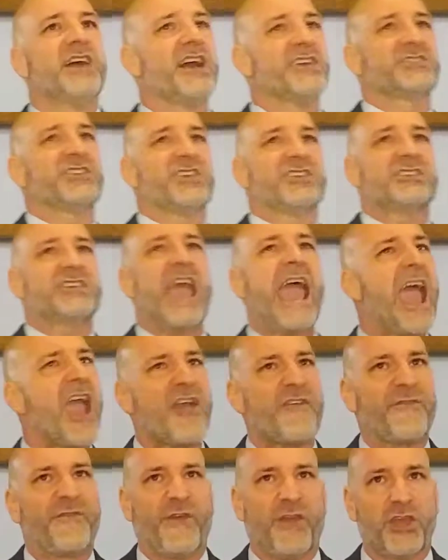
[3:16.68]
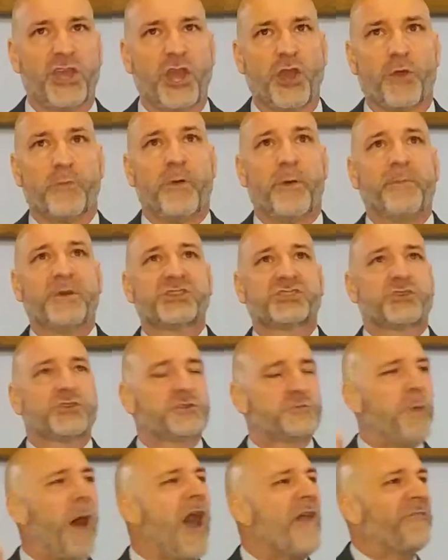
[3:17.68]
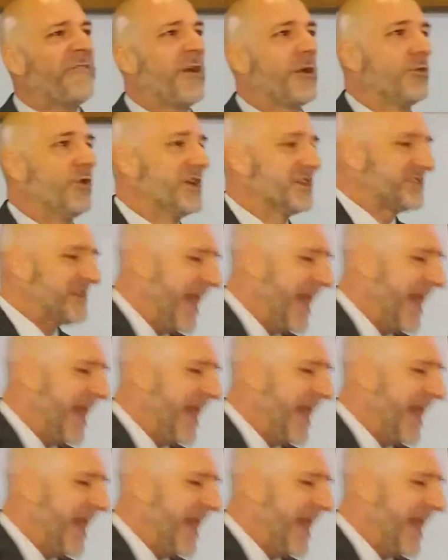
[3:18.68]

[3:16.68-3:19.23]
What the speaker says: doesn't care for you, but Mr. Spafford was